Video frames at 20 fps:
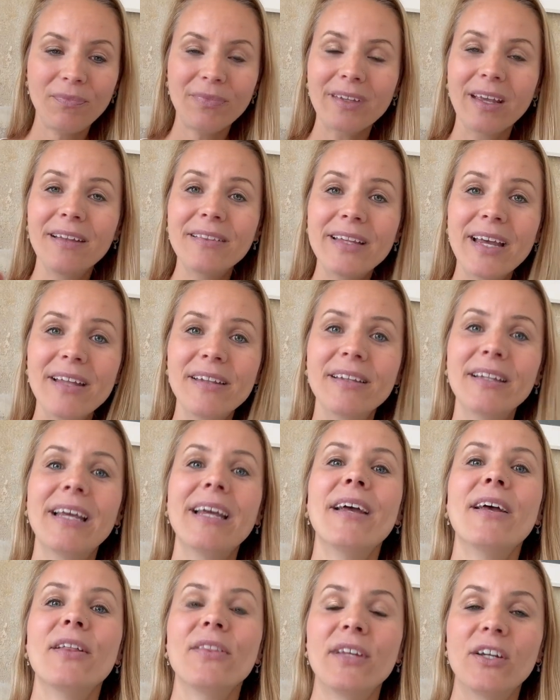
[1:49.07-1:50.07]
And then
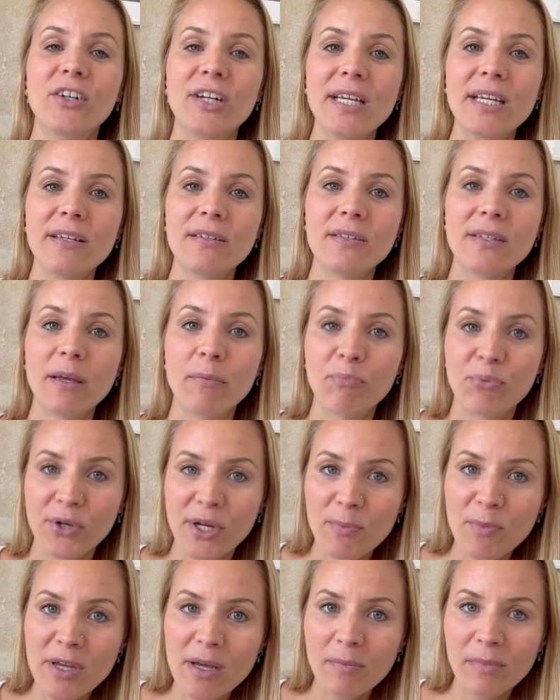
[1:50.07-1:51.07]
there is a
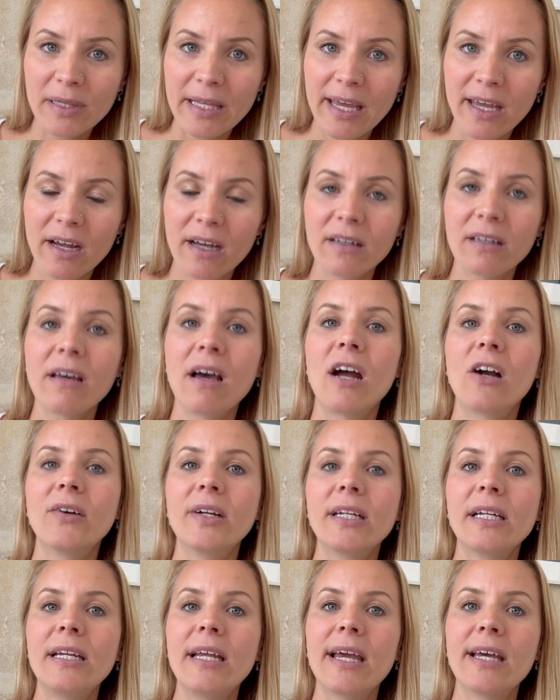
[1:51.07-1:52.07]
premium layer
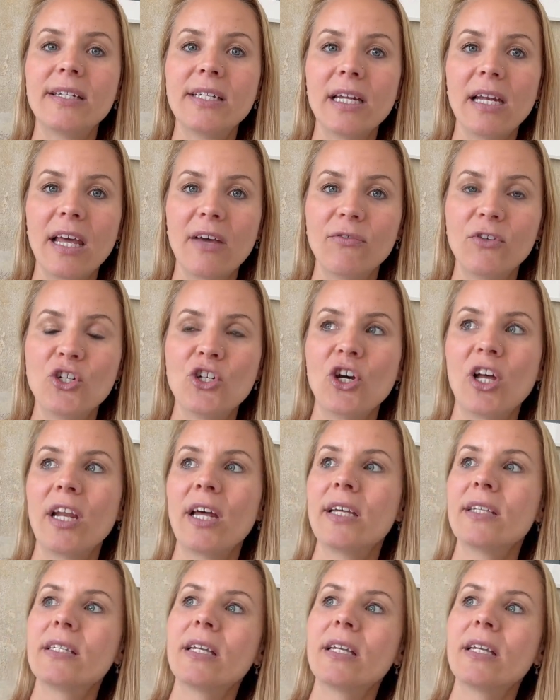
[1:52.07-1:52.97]
currently at $11,